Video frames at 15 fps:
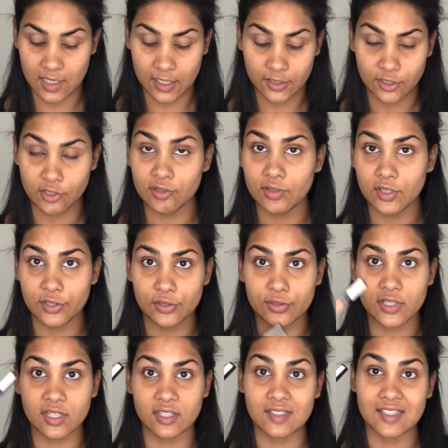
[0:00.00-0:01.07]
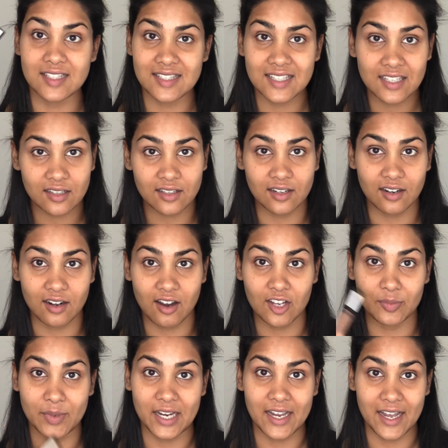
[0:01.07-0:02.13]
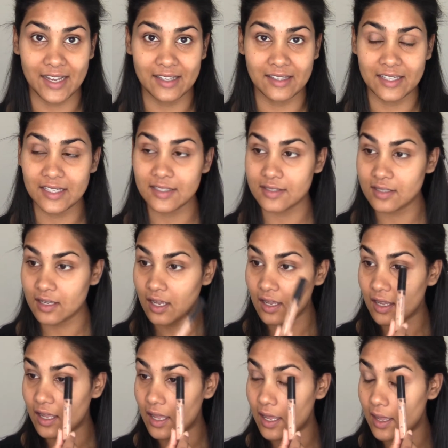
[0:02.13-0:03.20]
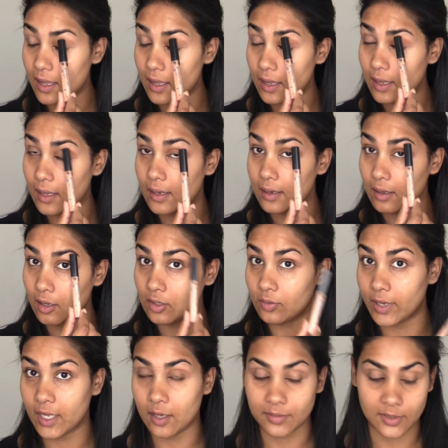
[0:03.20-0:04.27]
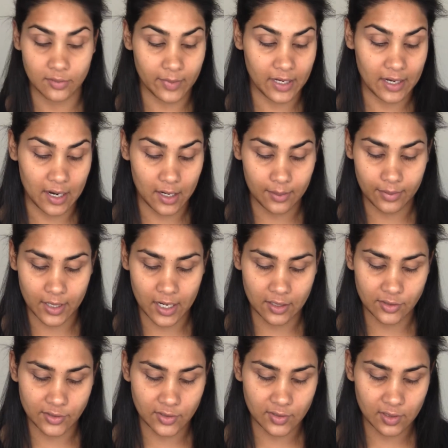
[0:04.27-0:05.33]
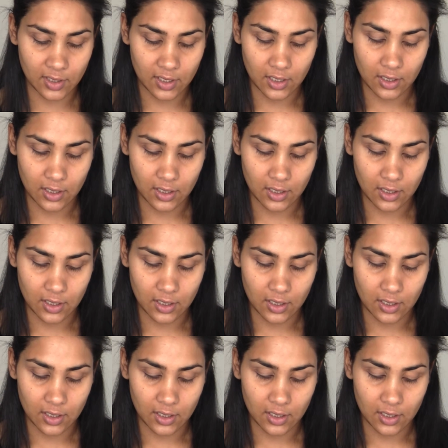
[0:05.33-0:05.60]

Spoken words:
I do use concealer on my eyelids and all the way up to my eyebrows.